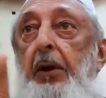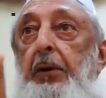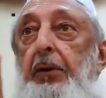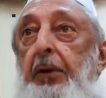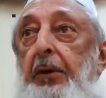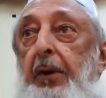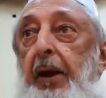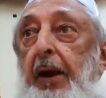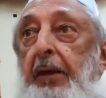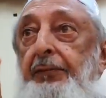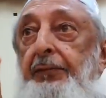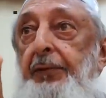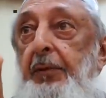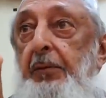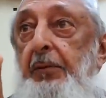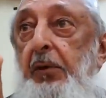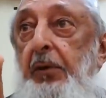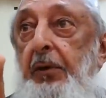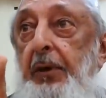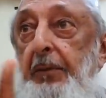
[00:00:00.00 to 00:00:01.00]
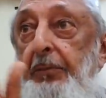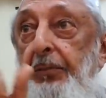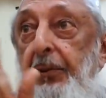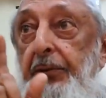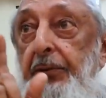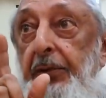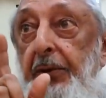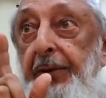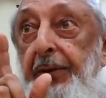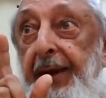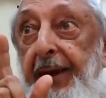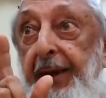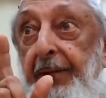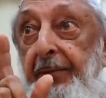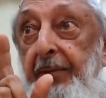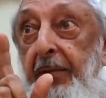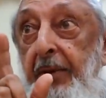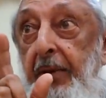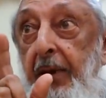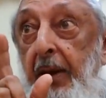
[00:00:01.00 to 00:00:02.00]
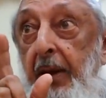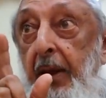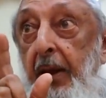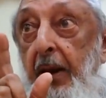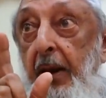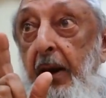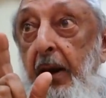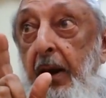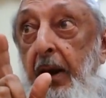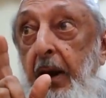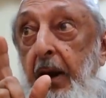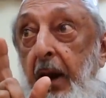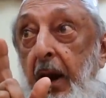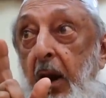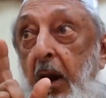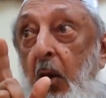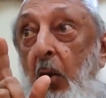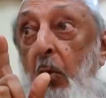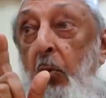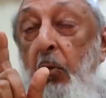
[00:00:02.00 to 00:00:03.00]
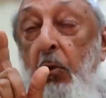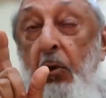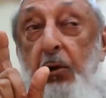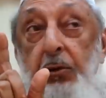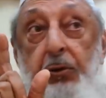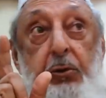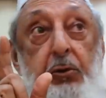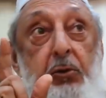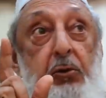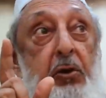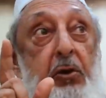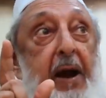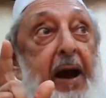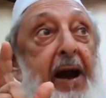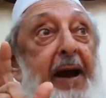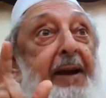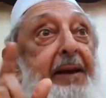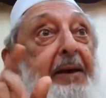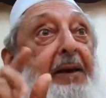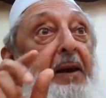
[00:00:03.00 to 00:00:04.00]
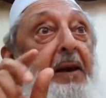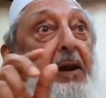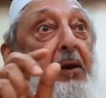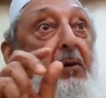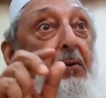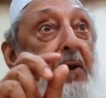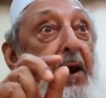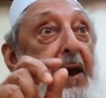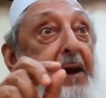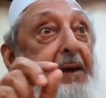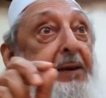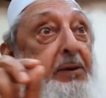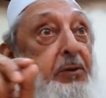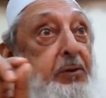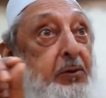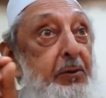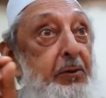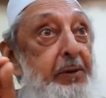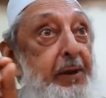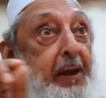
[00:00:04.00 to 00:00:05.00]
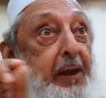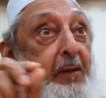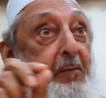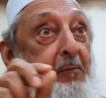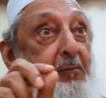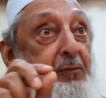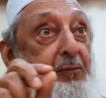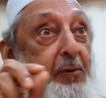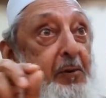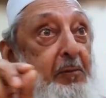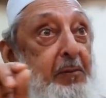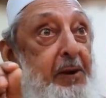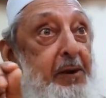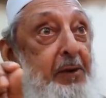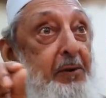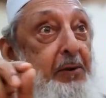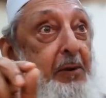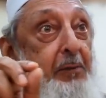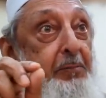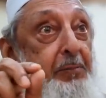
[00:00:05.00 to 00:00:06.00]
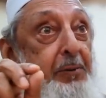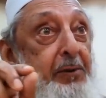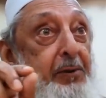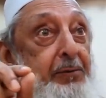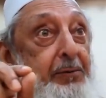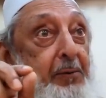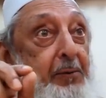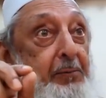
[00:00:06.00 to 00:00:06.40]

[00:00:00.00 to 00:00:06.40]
autograph your book and put your name, would you kindly write your name for me on a piece